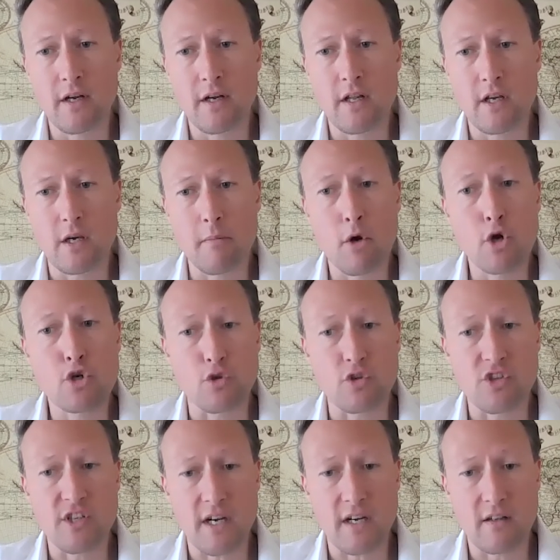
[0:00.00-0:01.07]
the in the commercial
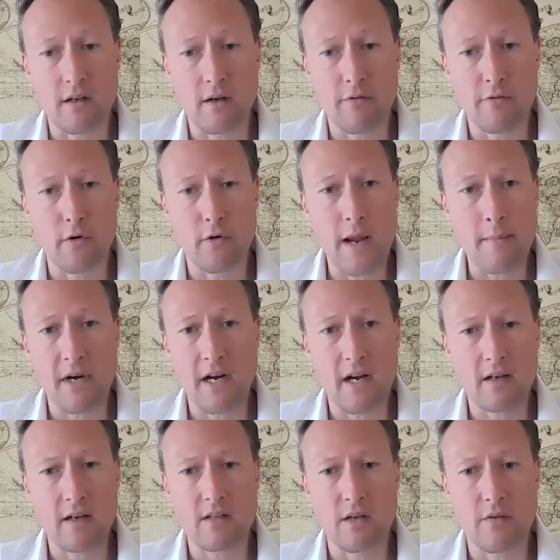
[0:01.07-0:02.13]
sector for M and
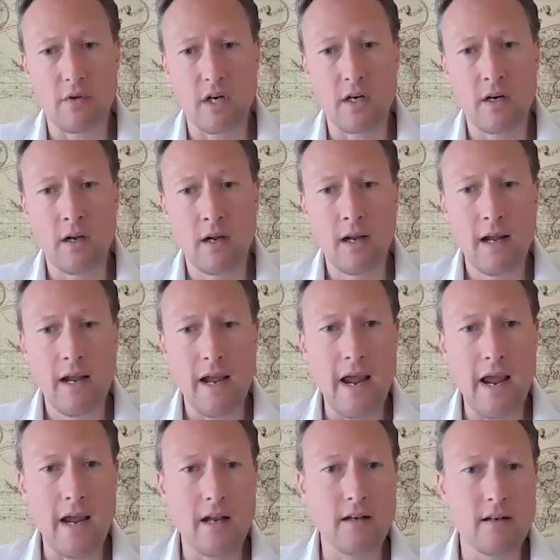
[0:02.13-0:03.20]
A activity
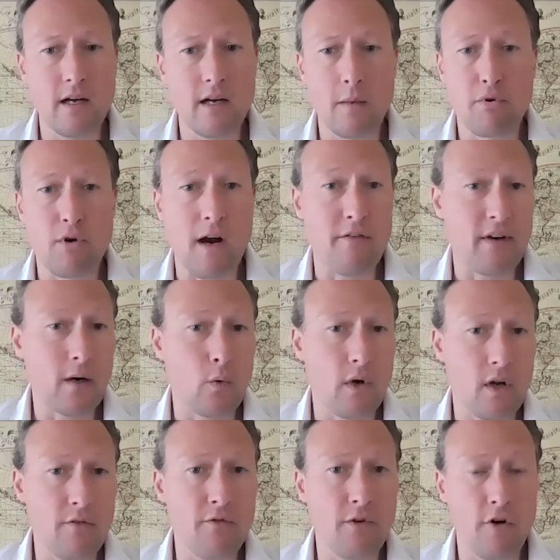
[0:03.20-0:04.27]
and uh, private
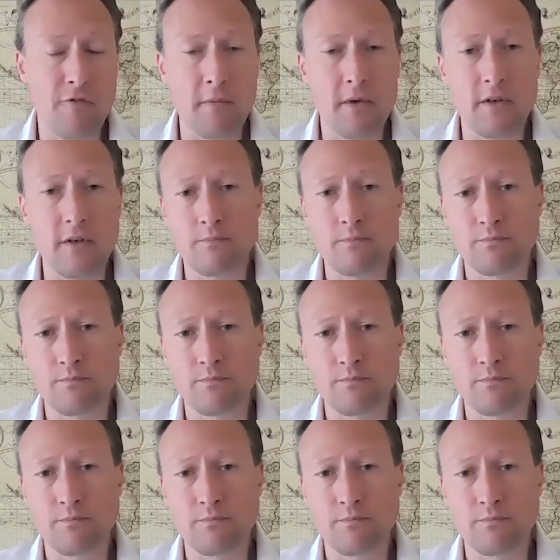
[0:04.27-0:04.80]
equity involvement.